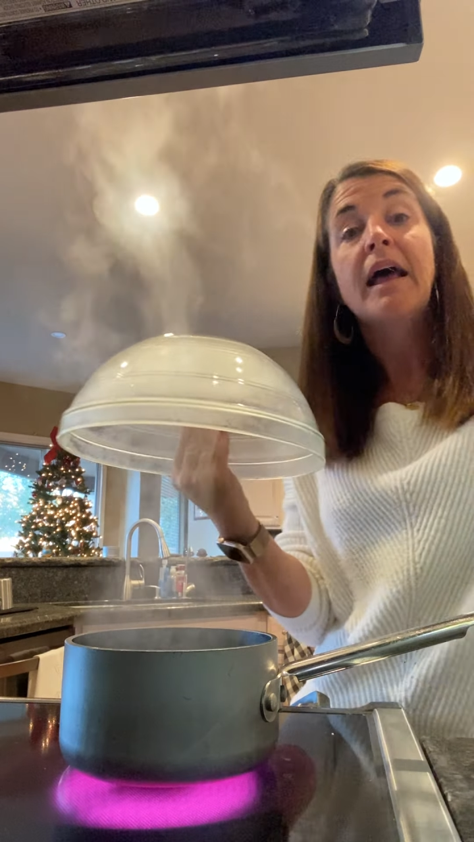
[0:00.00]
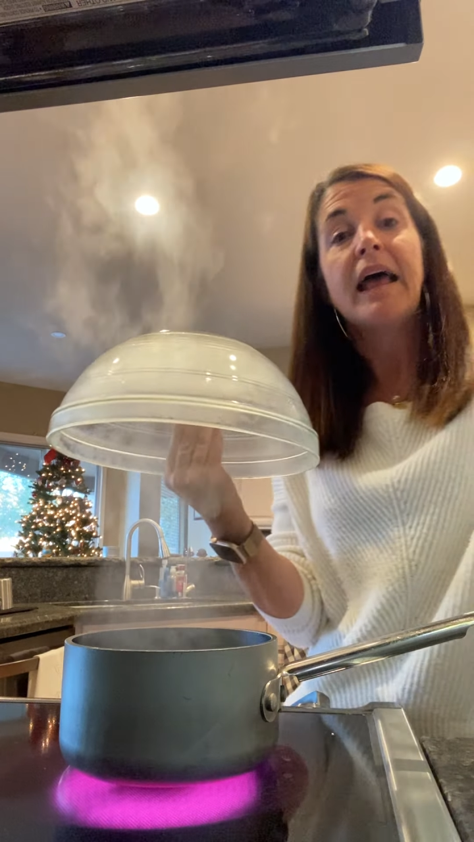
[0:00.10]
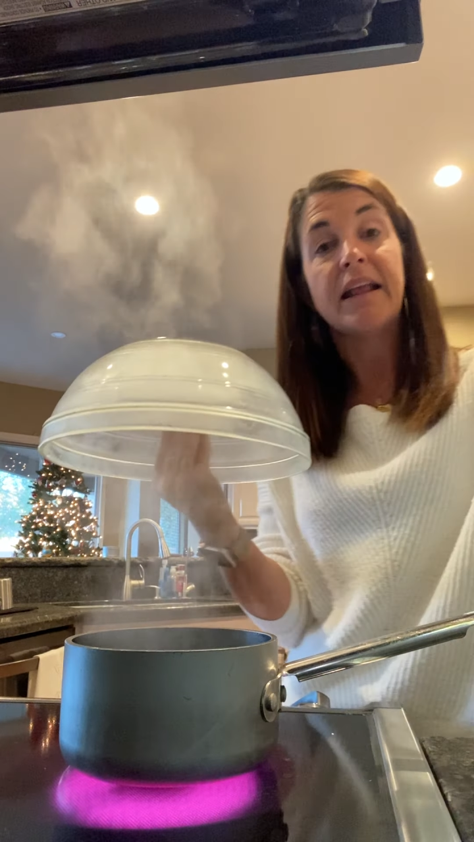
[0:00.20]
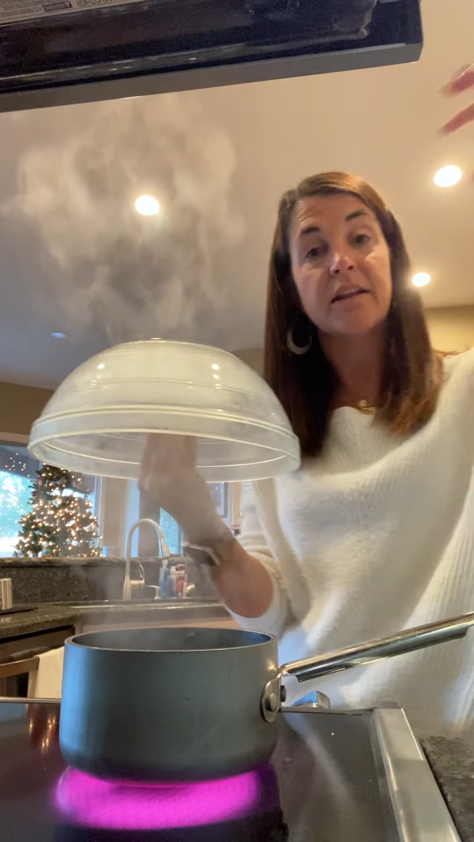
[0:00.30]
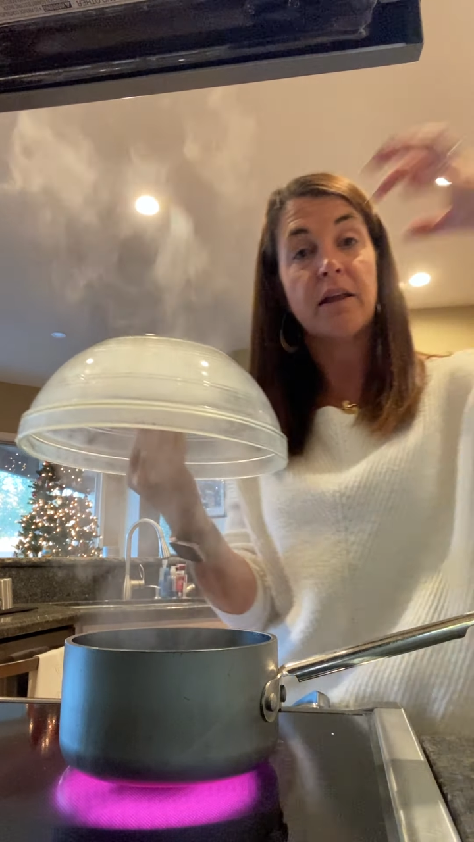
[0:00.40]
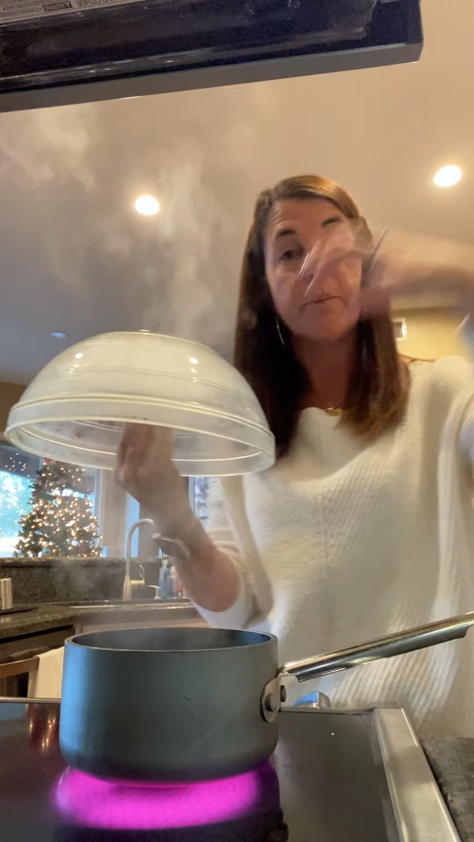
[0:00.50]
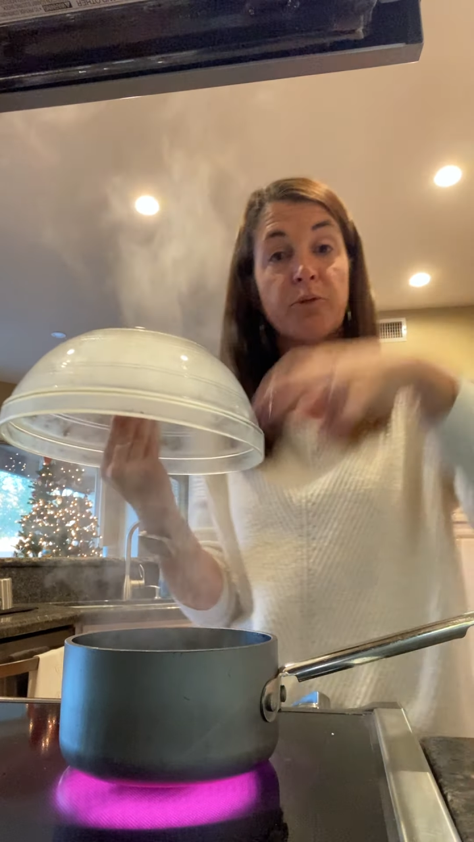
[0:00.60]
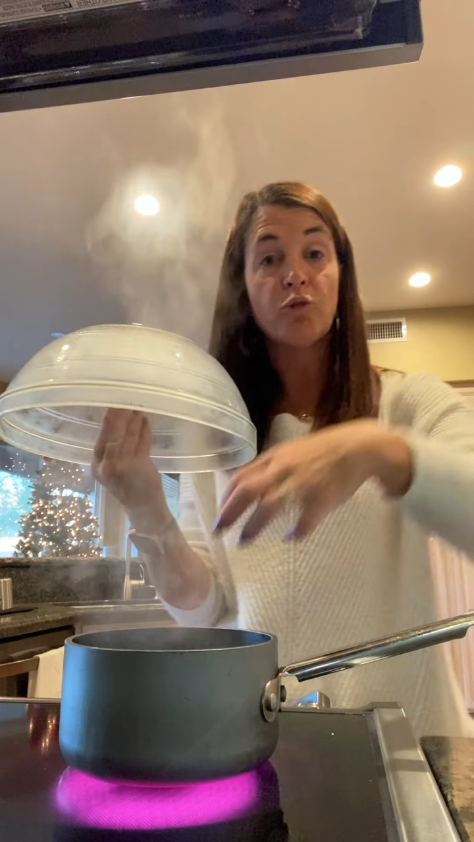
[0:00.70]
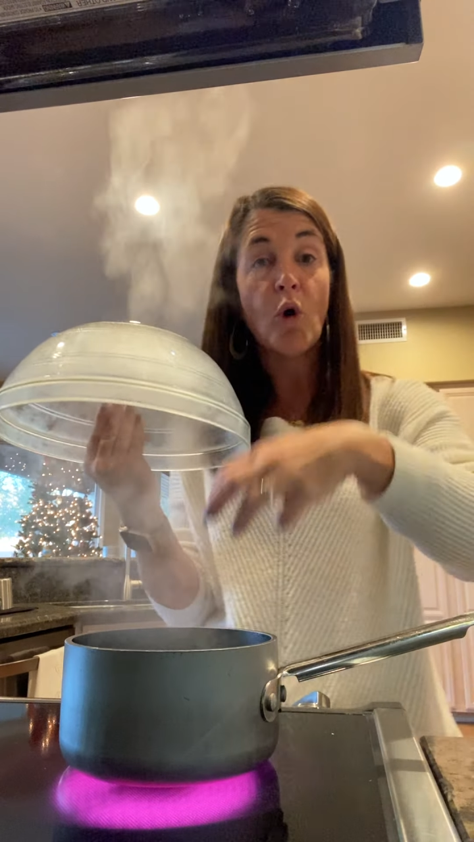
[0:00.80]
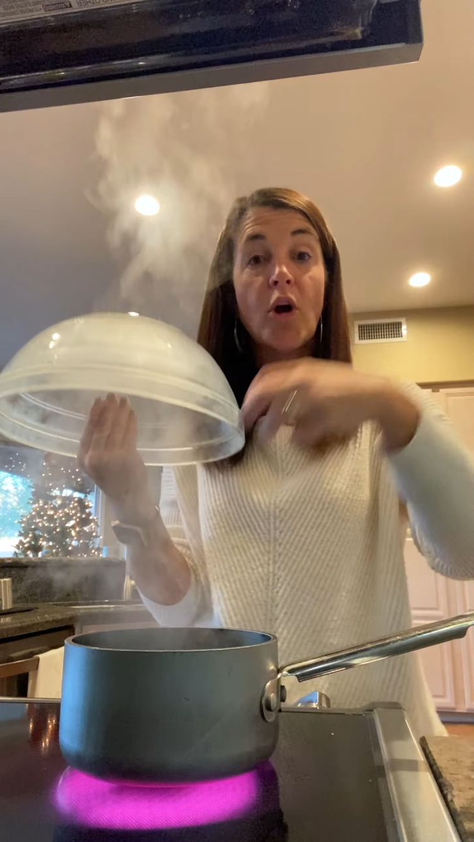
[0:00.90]
and
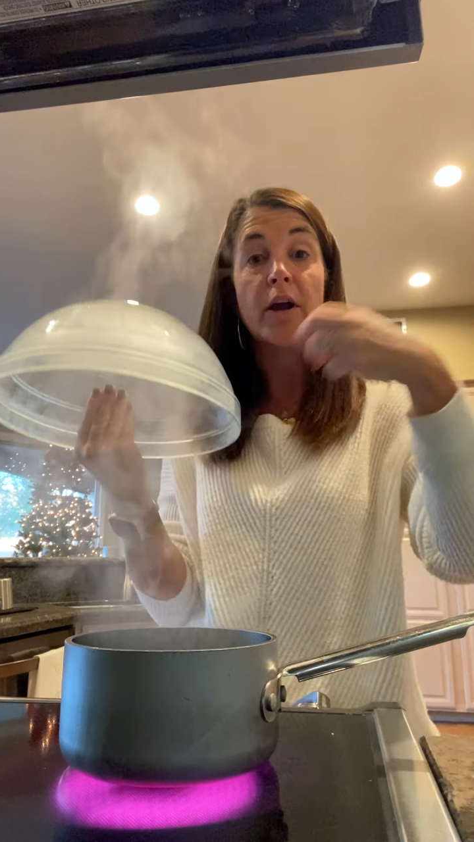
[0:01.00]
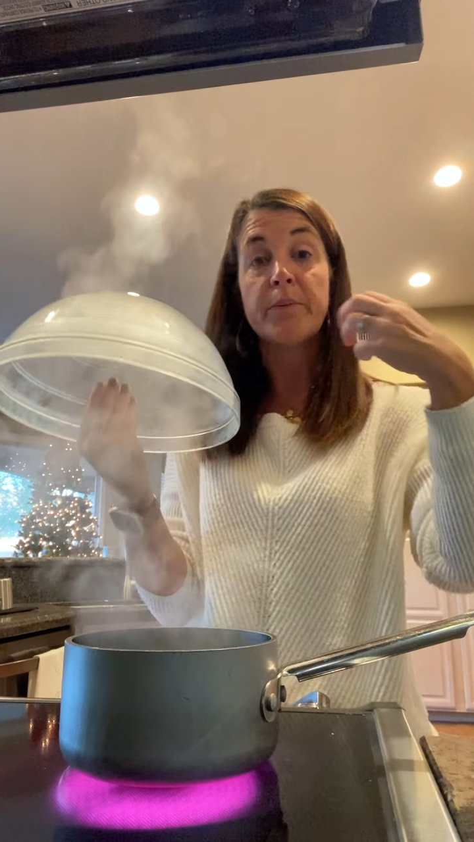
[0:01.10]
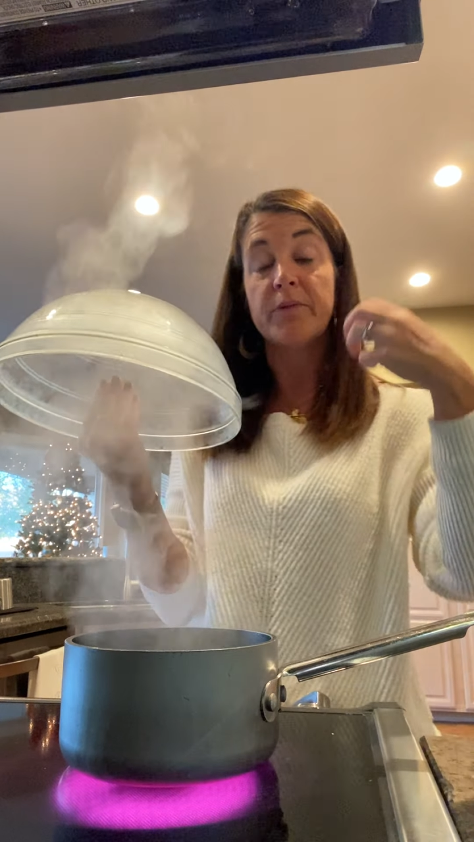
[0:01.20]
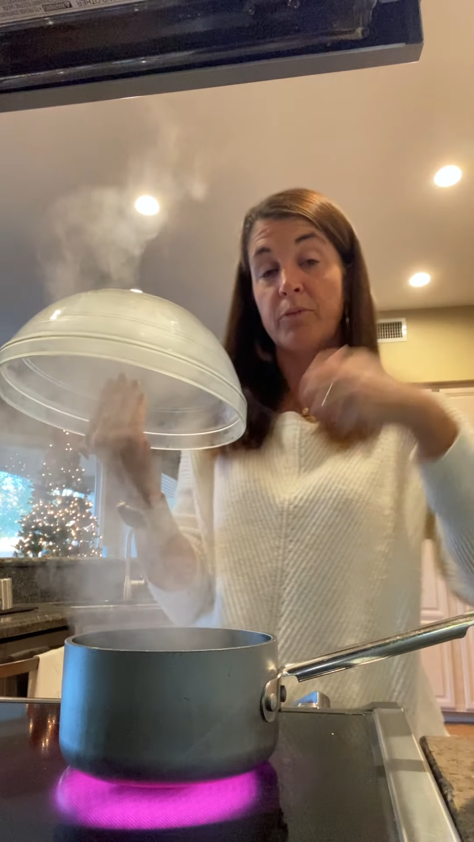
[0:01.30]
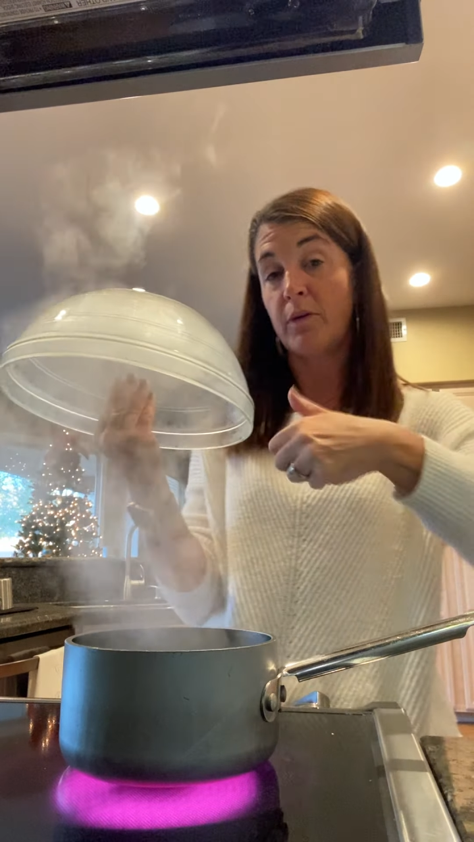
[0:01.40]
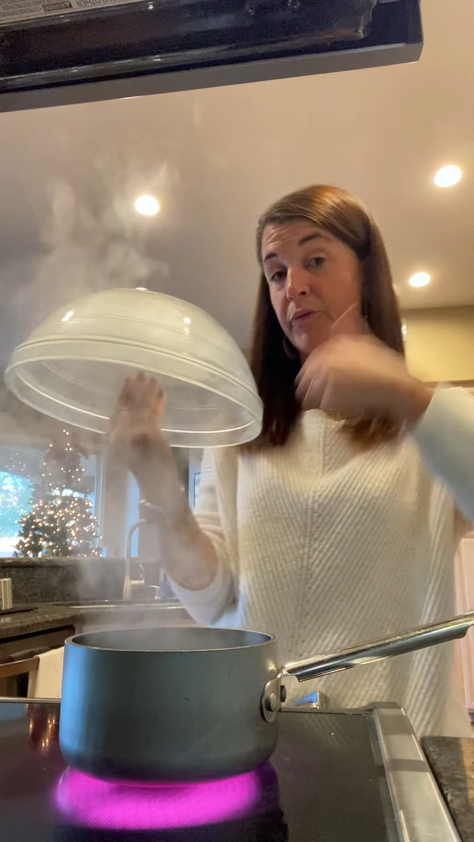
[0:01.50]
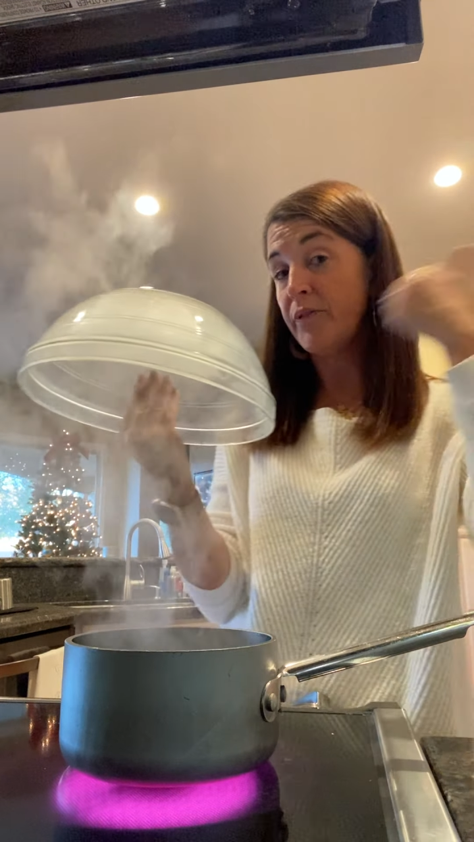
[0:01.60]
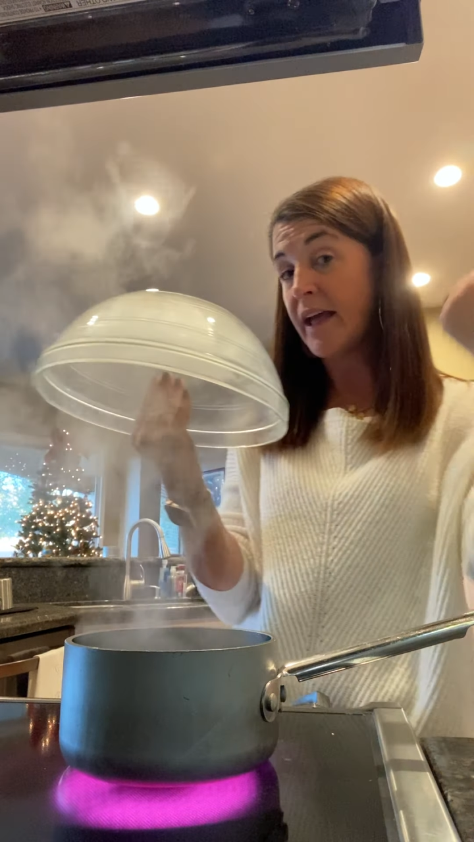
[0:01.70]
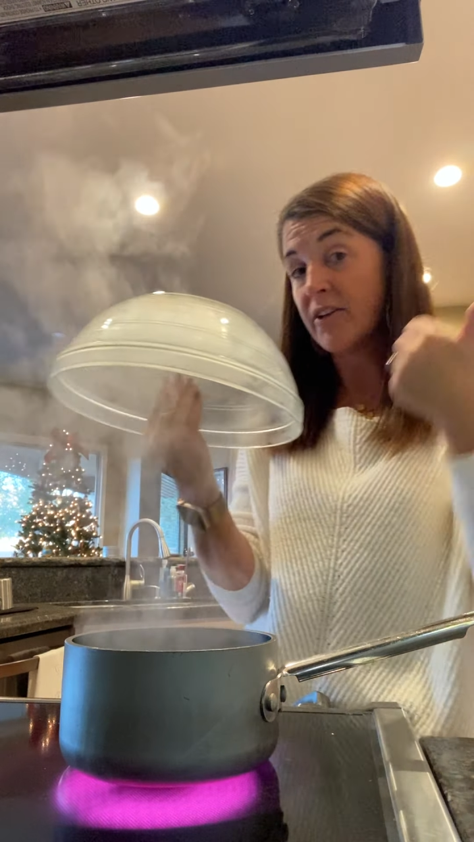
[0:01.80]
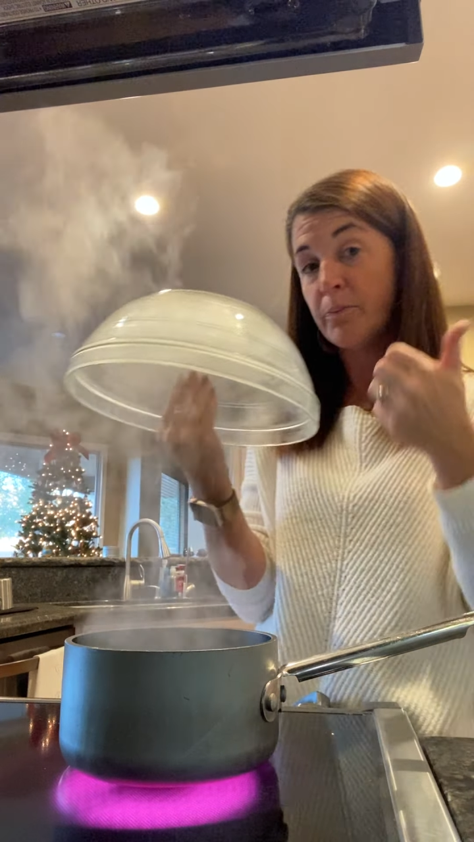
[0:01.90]
absorbs and reflects